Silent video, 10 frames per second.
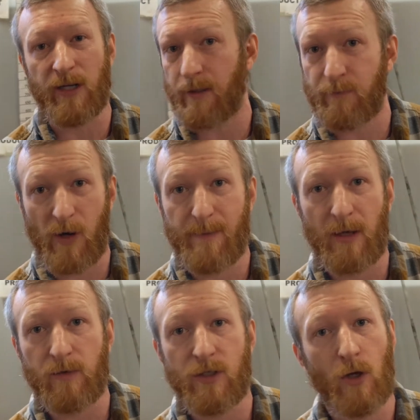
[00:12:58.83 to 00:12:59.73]
It
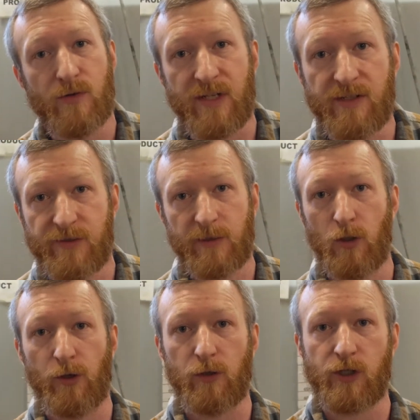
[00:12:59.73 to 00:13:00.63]
primarily goes into the
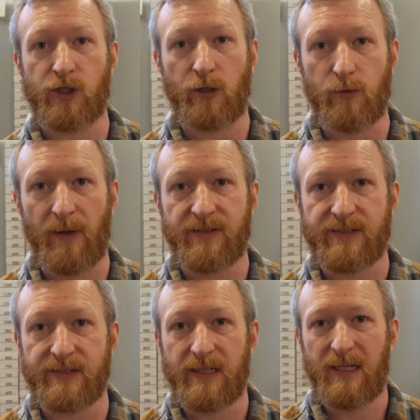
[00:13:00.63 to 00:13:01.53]
Loyola shuttle
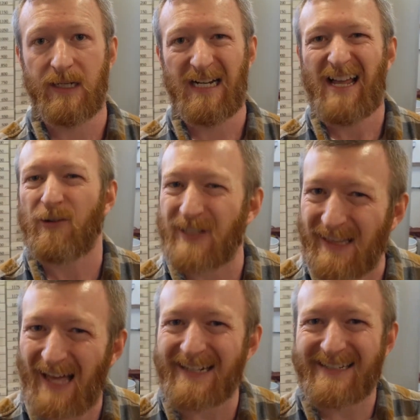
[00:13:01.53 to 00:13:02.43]
buses. There's a
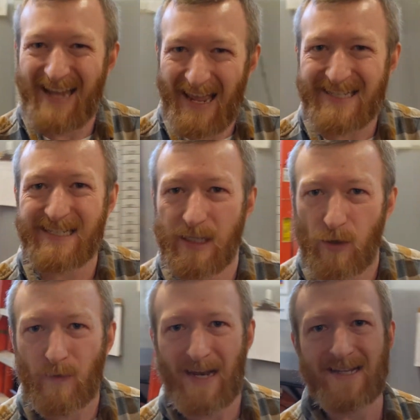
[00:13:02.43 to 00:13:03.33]
lot of testing,
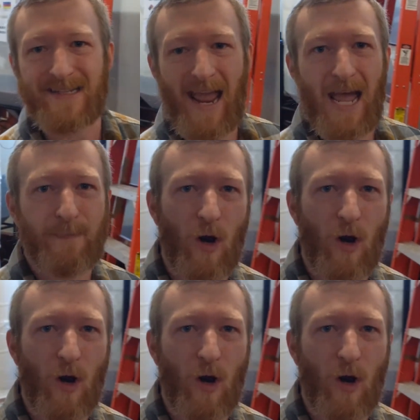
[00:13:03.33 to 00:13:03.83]
though, that has to happen